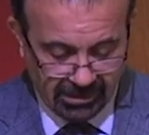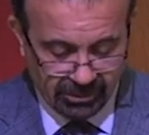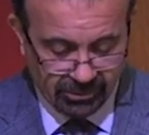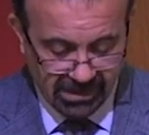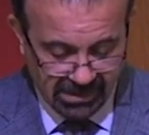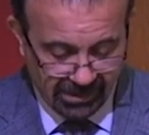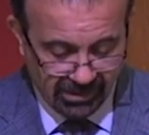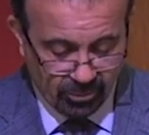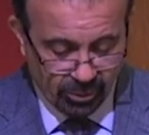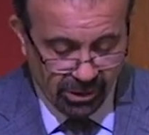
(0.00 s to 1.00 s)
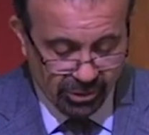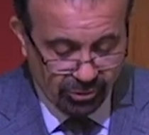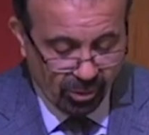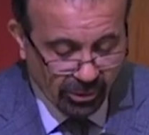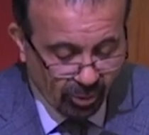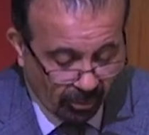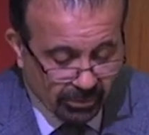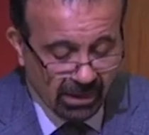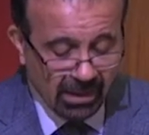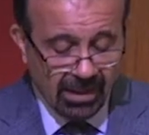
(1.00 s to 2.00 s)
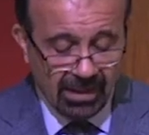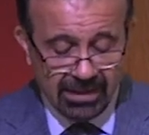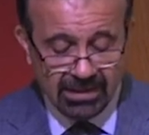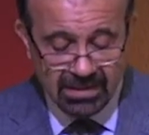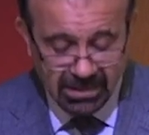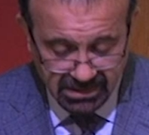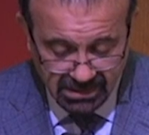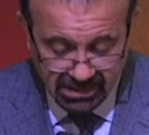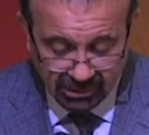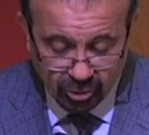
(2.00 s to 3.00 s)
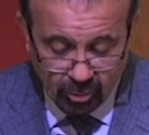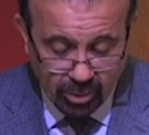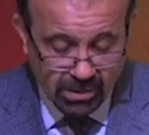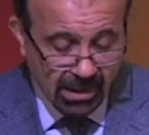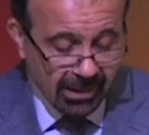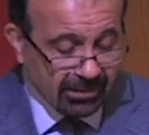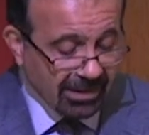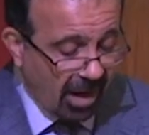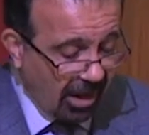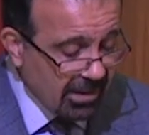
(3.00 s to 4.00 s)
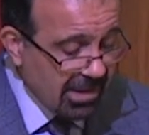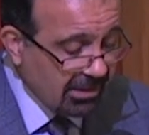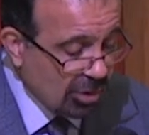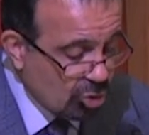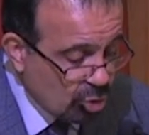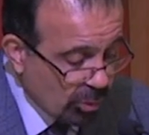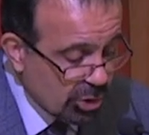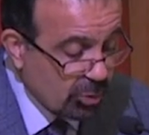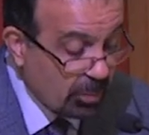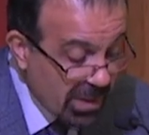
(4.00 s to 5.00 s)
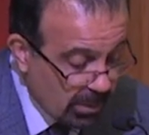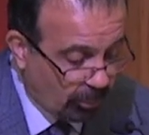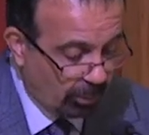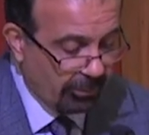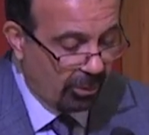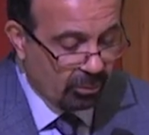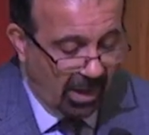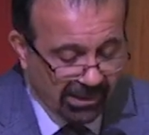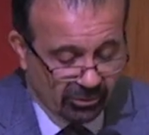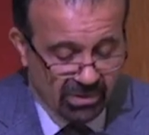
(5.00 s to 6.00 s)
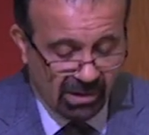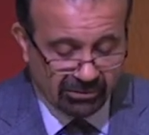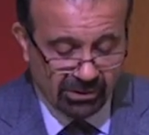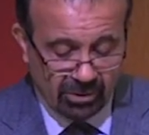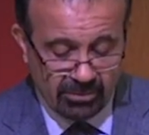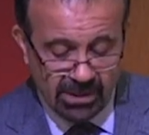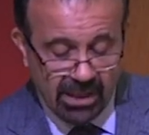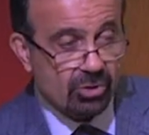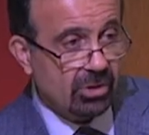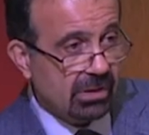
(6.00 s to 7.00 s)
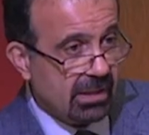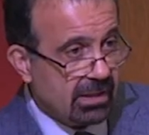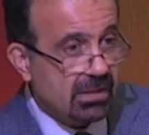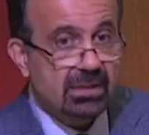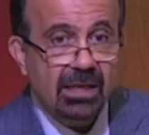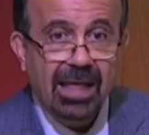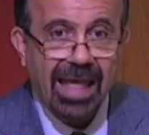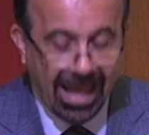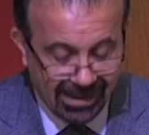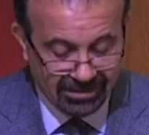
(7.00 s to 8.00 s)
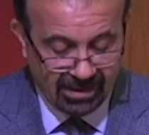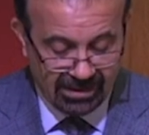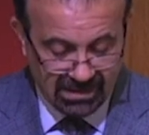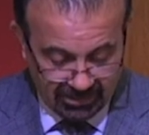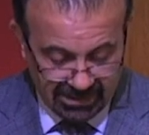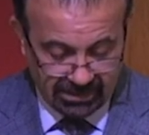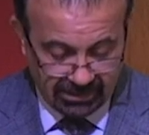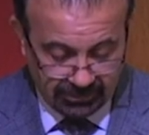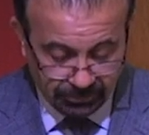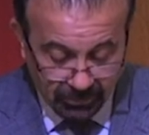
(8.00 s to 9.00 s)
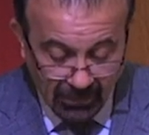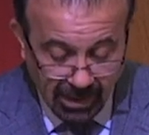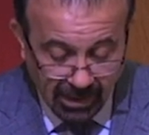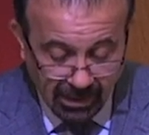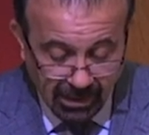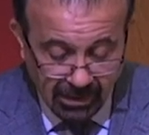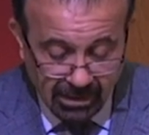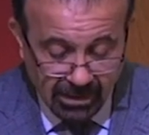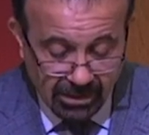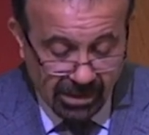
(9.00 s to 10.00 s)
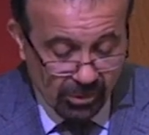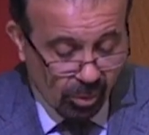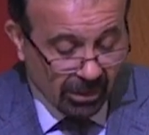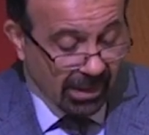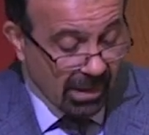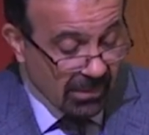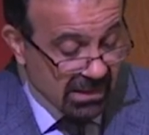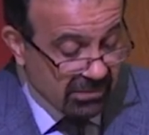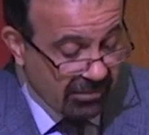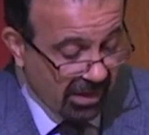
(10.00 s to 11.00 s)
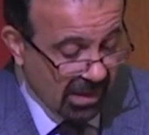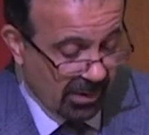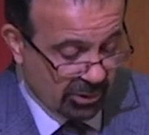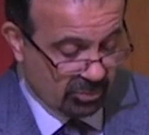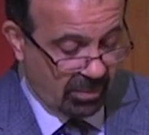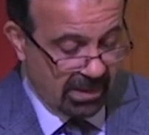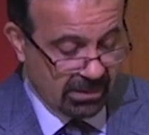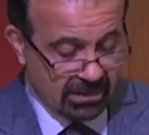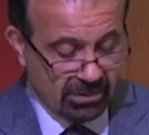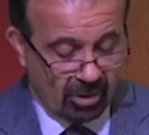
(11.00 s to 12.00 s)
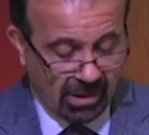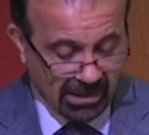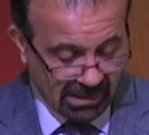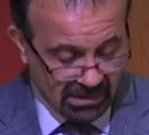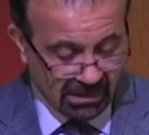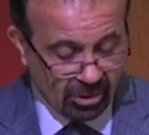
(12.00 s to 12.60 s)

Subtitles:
countries and the British to adopt insists that, quote, denying the Jewish people their right to self-determination is anti-Semitic. The new claim is very much based, as I